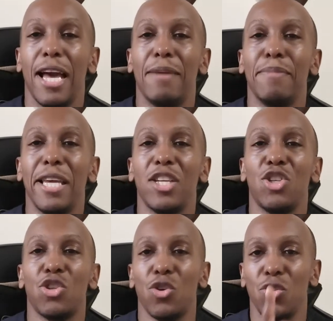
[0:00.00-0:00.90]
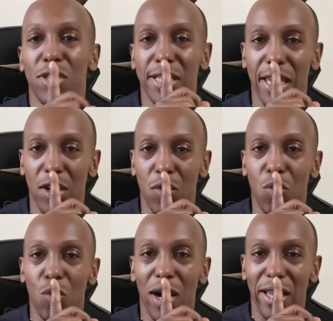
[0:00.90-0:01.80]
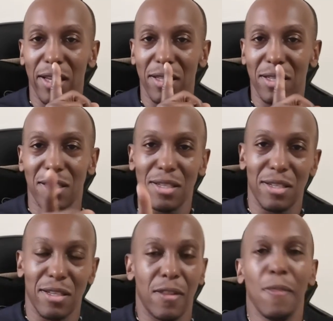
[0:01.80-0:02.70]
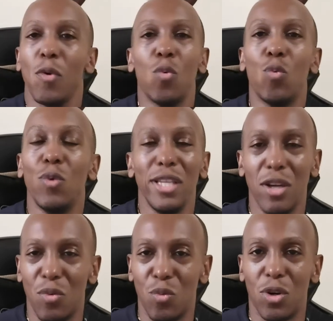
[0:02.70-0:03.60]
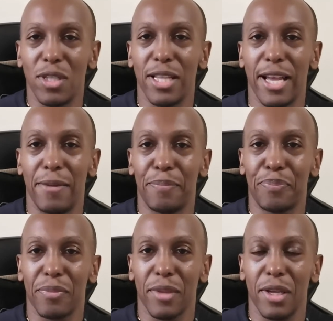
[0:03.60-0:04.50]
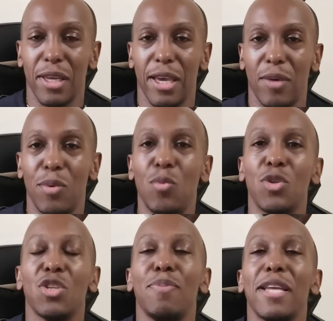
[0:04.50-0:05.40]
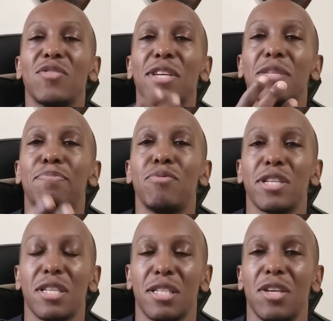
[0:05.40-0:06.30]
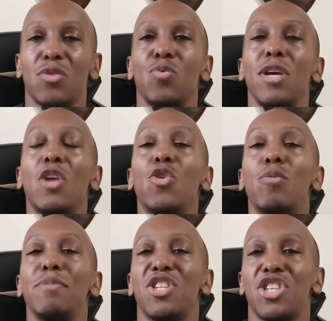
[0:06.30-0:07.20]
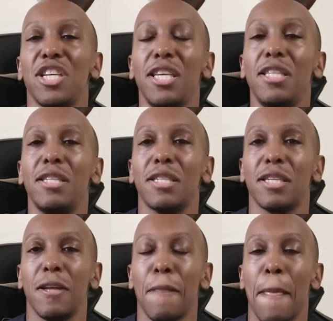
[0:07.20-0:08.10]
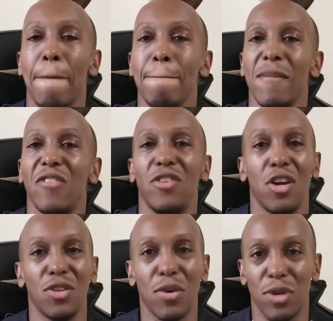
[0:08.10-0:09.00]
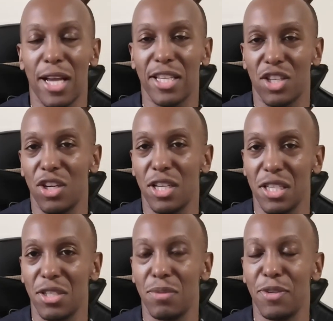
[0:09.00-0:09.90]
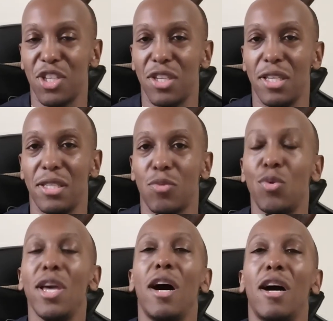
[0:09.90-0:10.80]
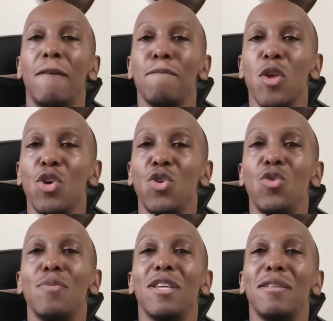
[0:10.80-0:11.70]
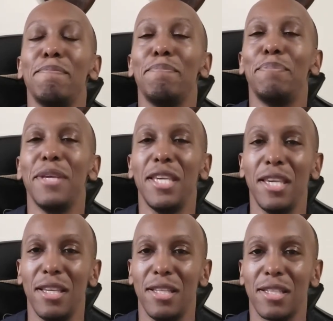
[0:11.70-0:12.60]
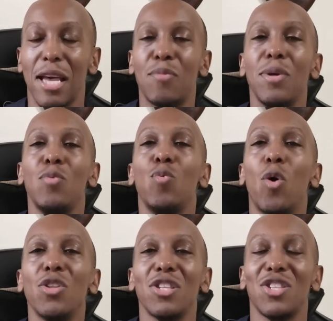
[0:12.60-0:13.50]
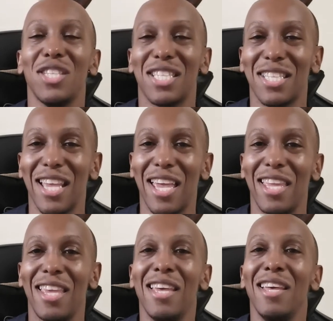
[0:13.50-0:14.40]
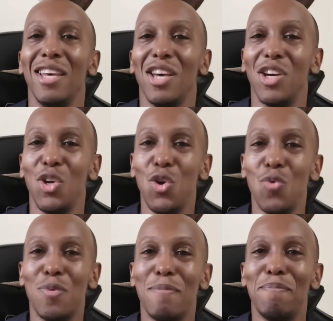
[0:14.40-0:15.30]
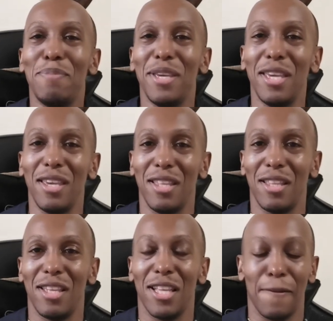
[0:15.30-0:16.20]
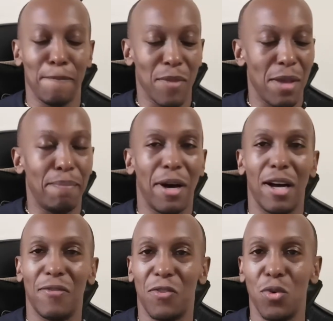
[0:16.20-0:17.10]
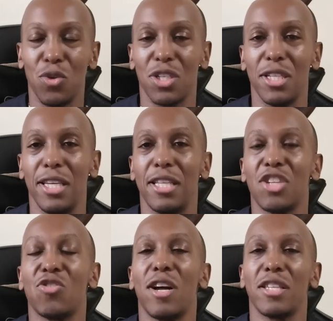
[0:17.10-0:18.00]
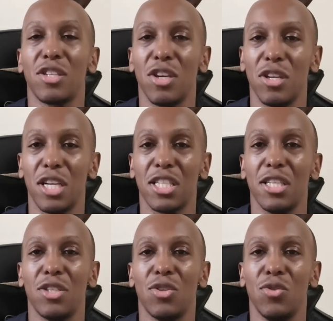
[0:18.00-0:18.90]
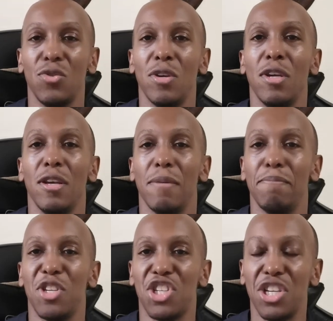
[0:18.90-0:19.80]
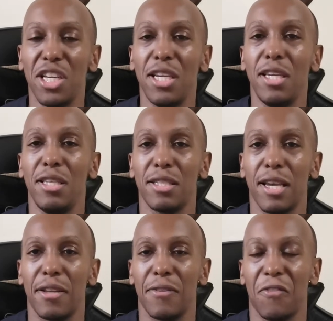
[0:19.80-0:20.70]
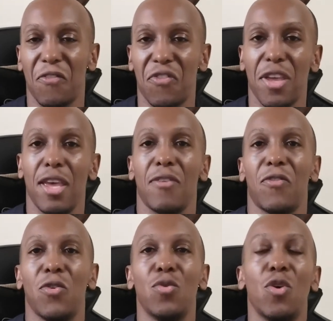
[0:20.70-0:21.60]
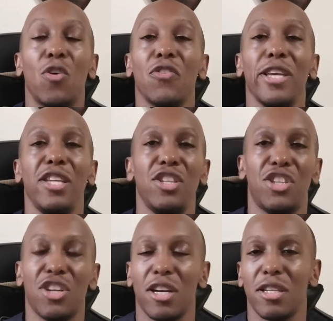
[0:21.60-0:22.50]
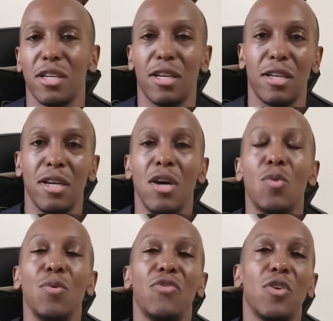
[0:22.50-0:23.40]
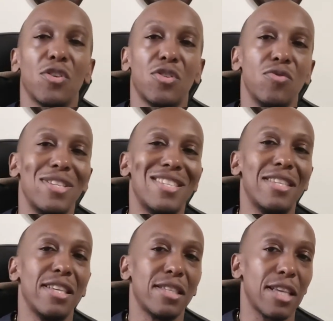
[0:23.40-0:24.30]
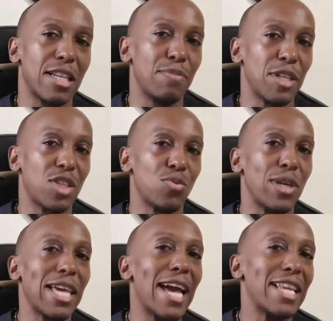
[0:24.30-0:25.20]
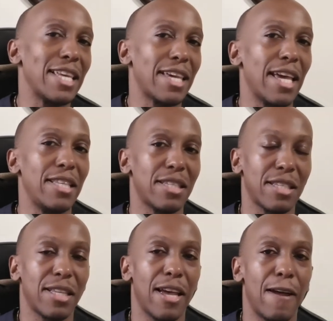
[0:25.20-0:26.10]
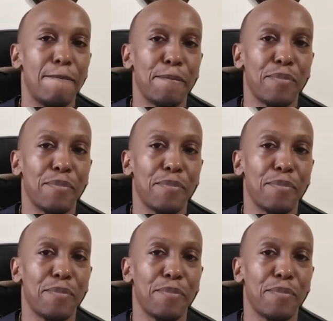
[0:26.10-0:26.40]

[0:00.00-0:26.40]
and making sure you stay quiet. We don't want that. Yeah, we want to be able to express ourselves. We are not machines, even though they would like to turn us into machines. We are human beings, and we want to stay a human being. But unfortunately, they're trying to turn us into machines and fearful of each other. We've got to resist as much as we can against that.